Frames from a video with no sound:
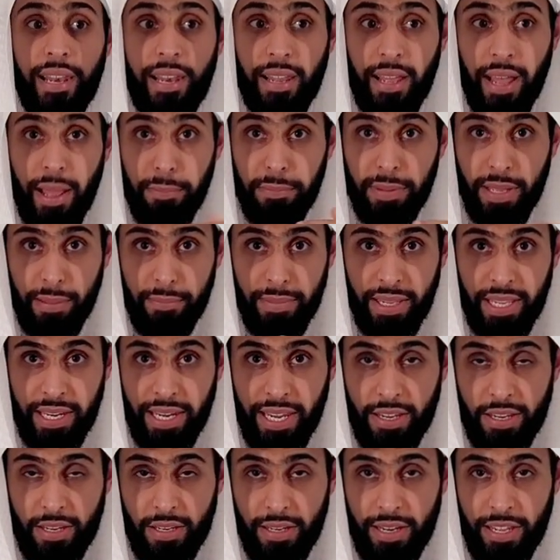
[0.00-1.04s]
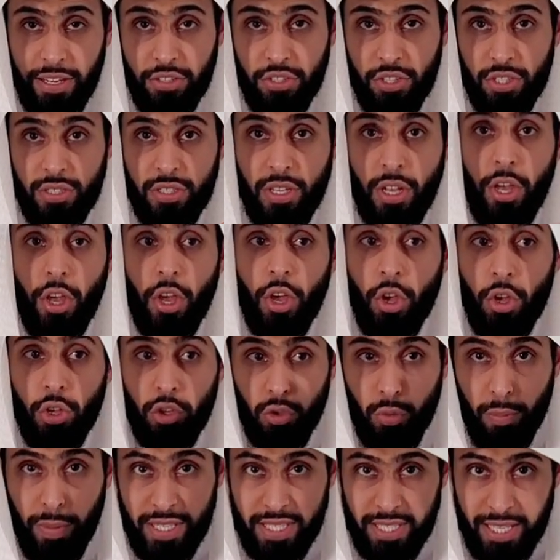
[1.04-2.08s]
upcoming lectures,
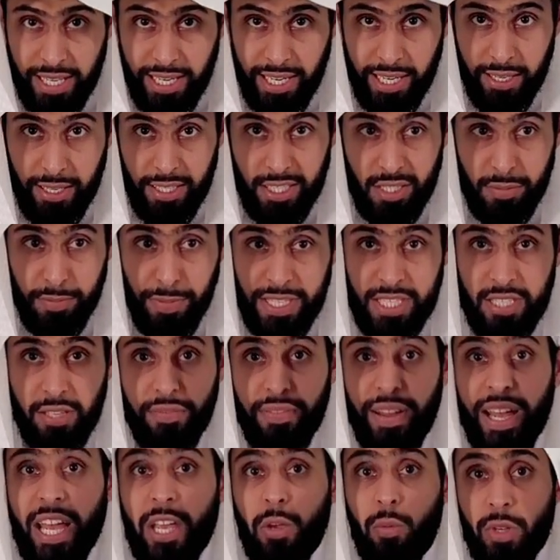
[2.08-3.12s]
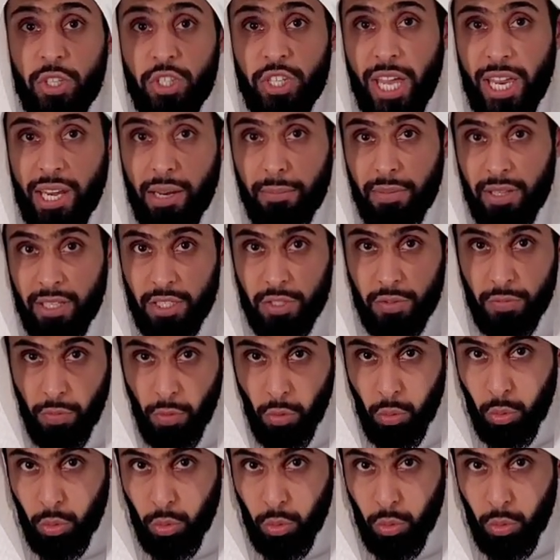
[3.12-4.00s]
to basically specify which animal is for